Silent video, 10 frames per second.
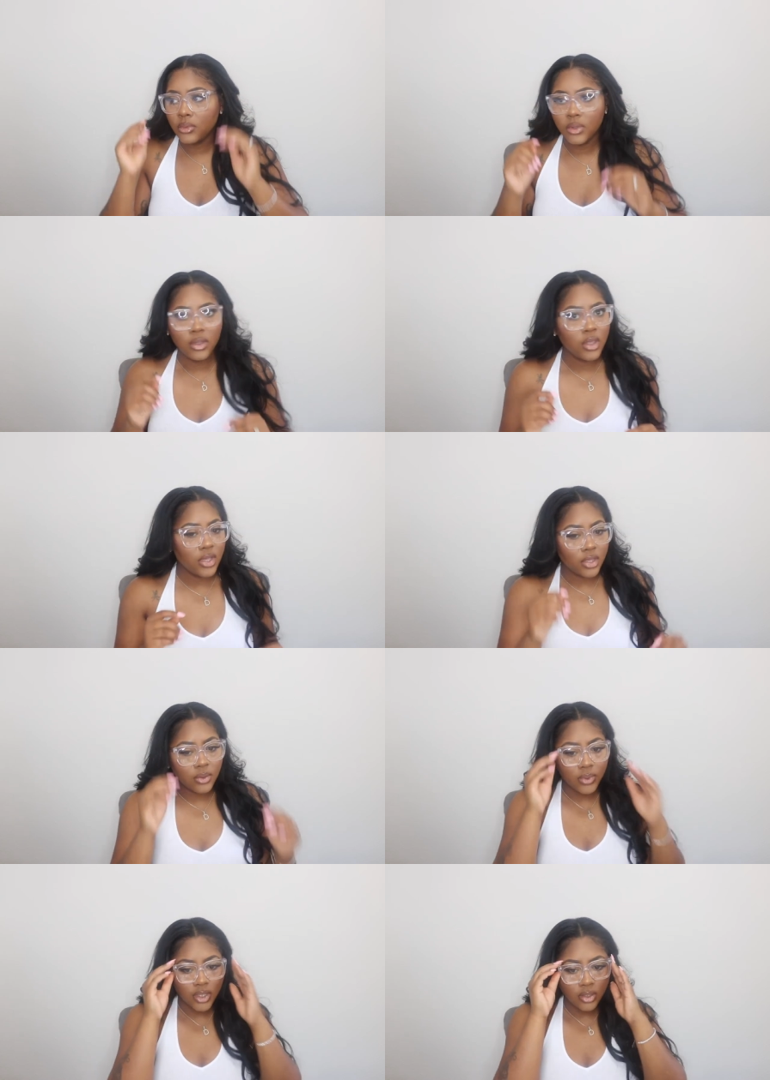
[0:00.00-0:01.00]
these
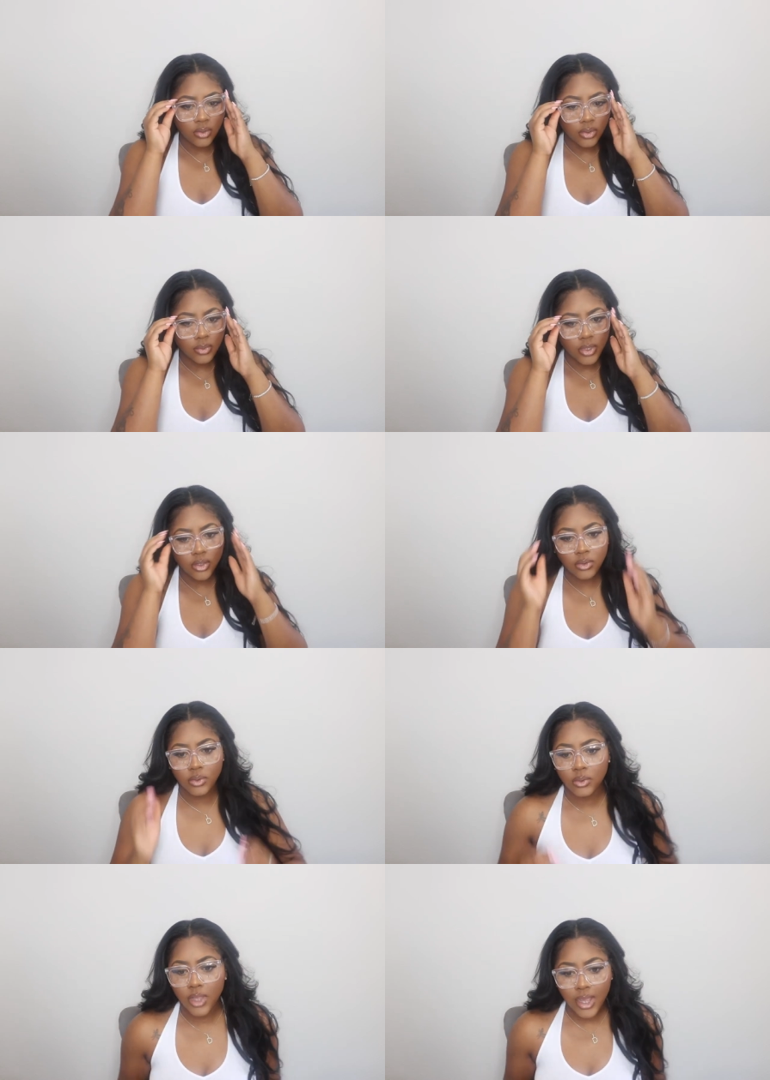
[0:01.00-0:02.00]
are really cute to me
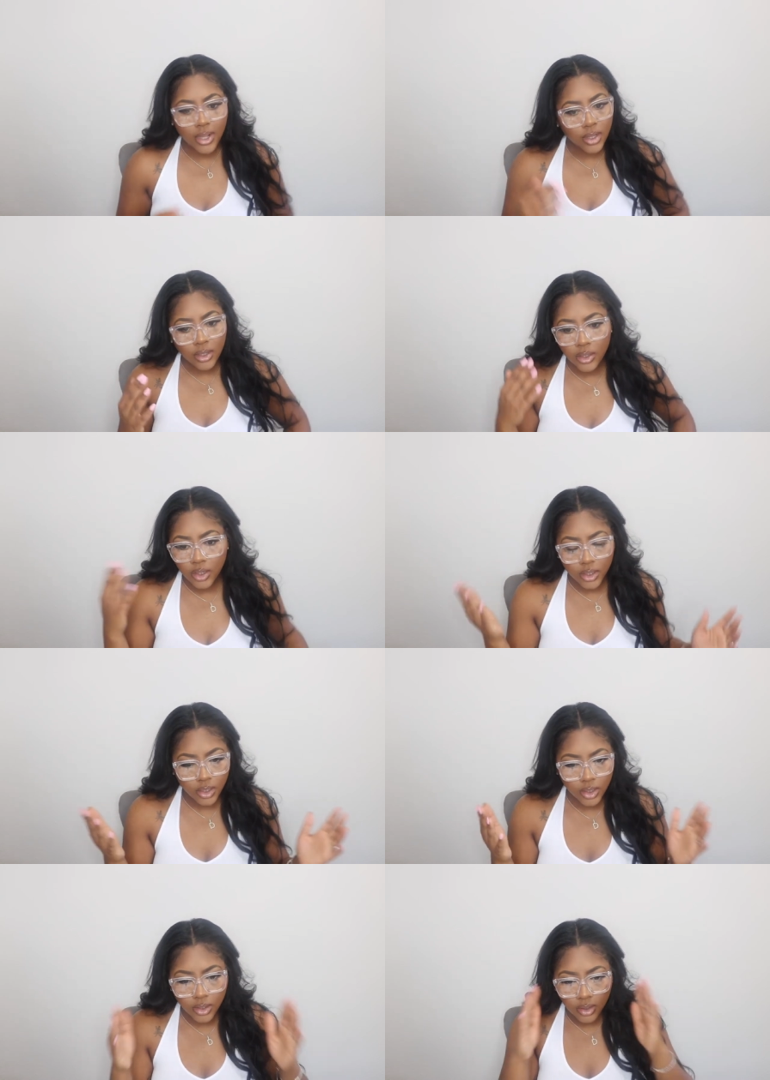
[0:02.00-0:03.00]
too. Like I think the
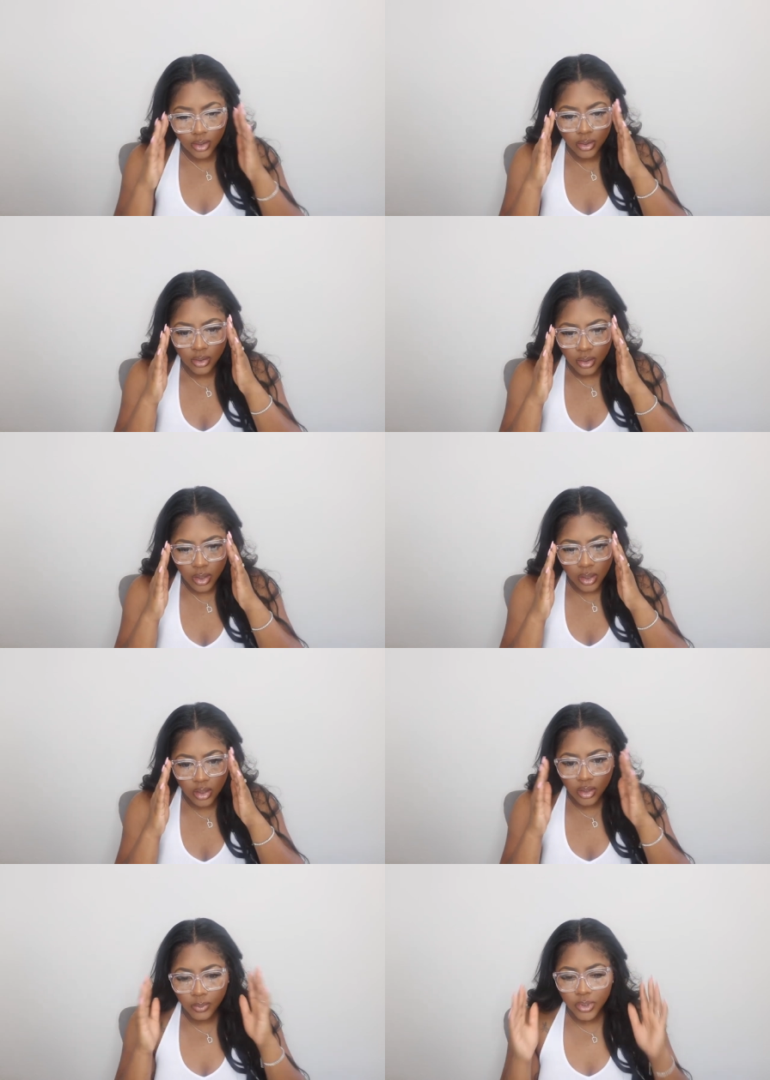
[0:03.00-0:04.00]
clear
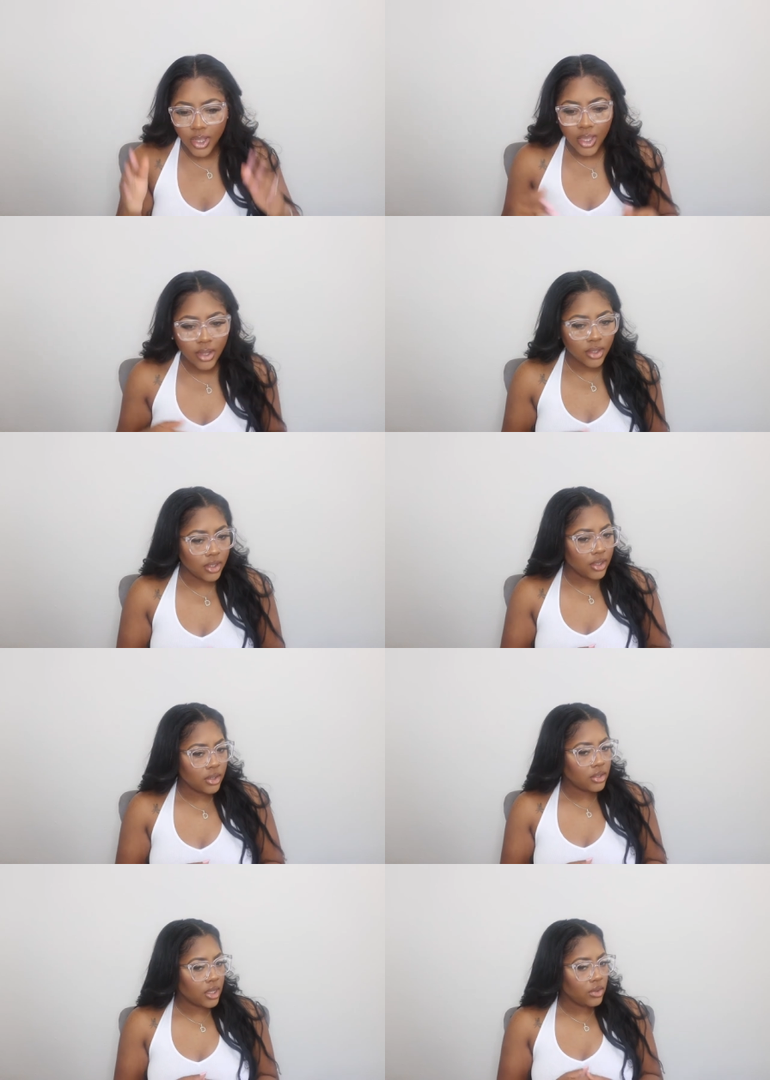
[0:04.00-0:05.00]
the plain
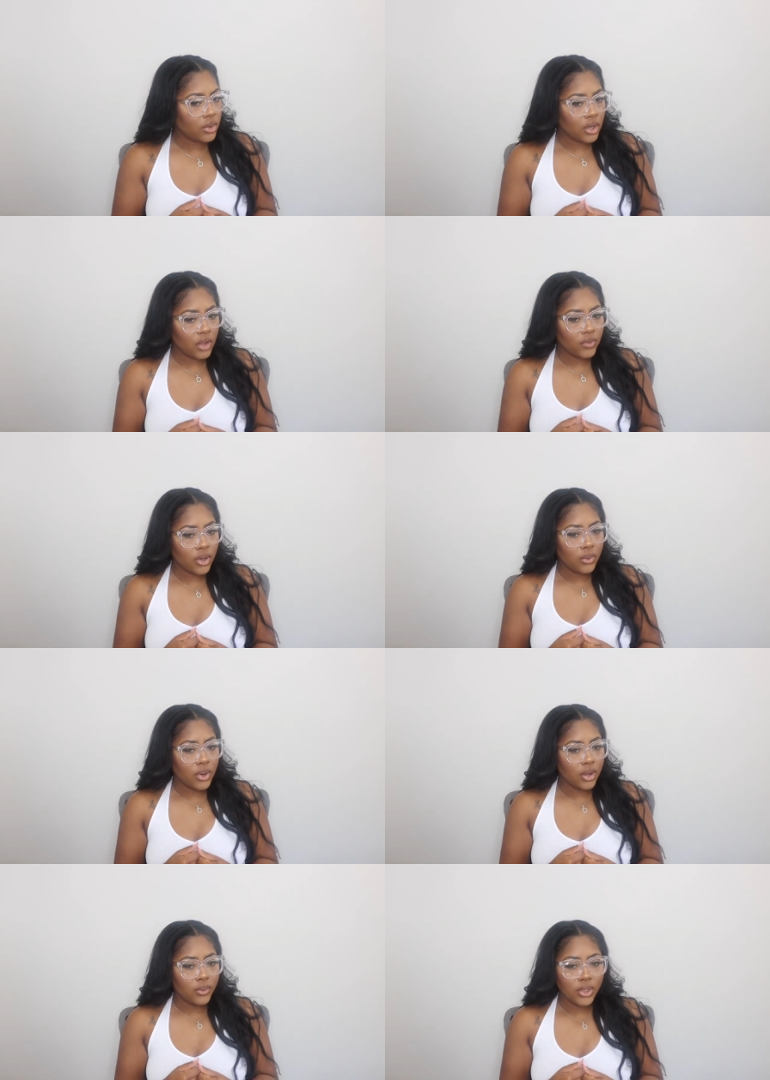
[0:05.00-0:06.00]
clears, like you can never go
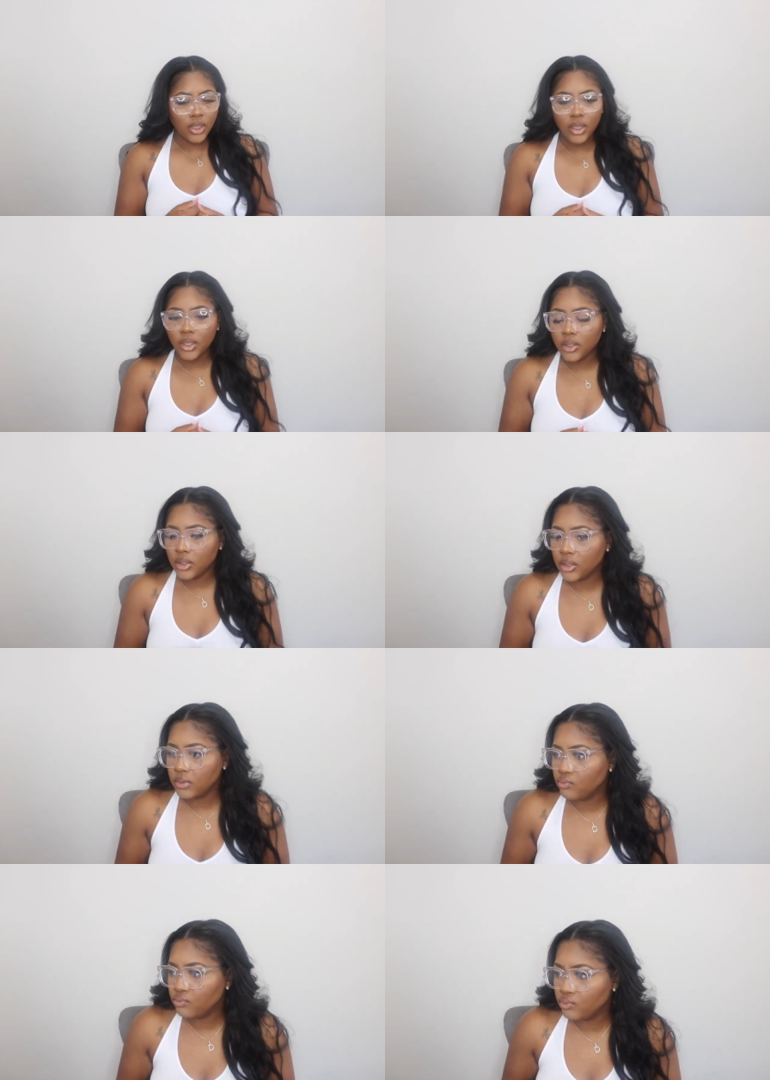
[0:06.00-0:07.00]
wrong with these.
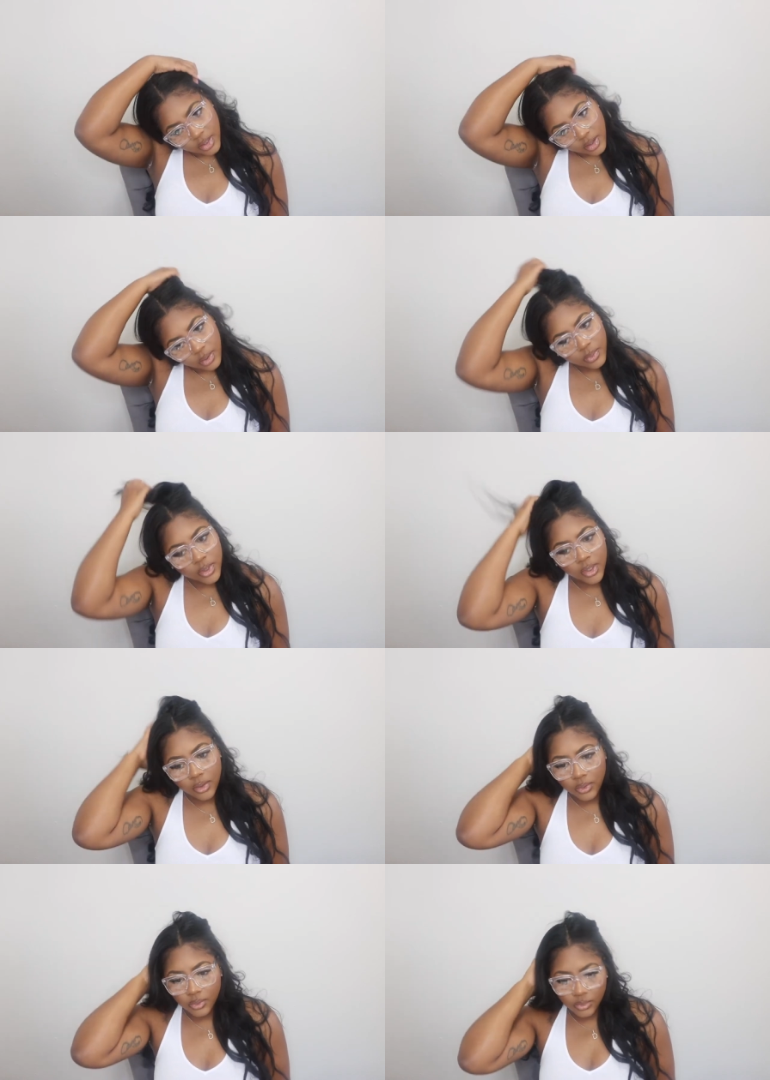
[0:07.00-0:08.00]
These are really
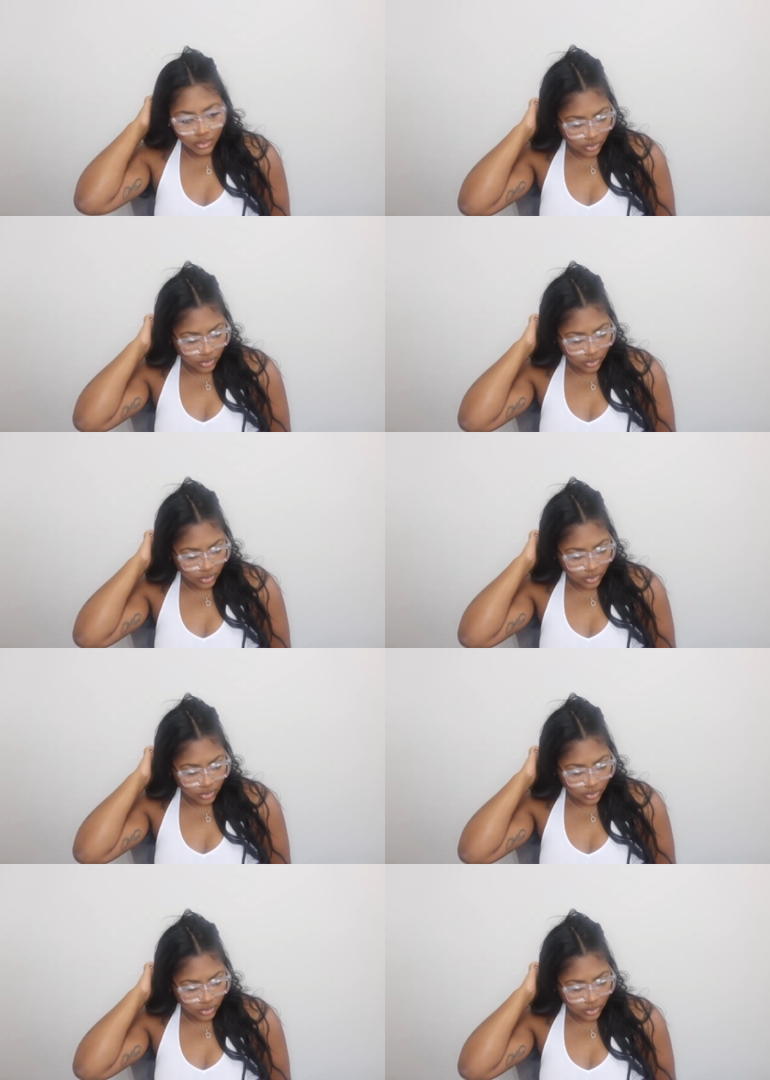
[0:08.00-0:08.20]
cute.